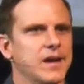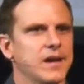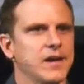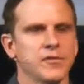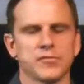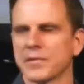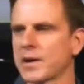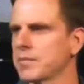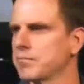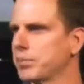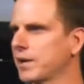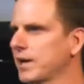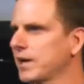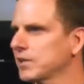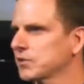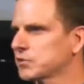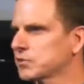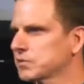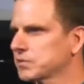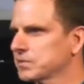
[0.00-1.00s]
if my
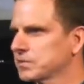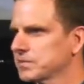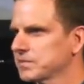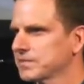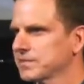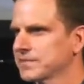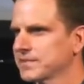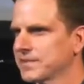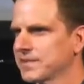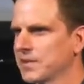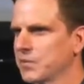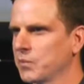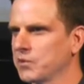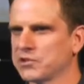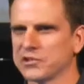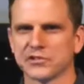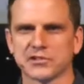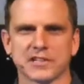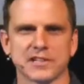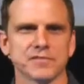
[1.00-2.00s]
boss would
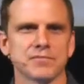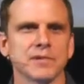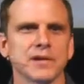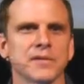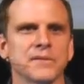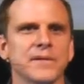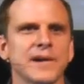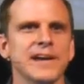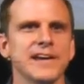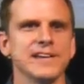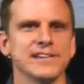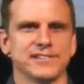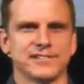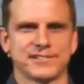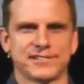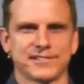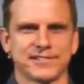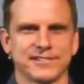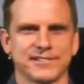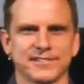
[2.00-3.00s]
just give me a raise.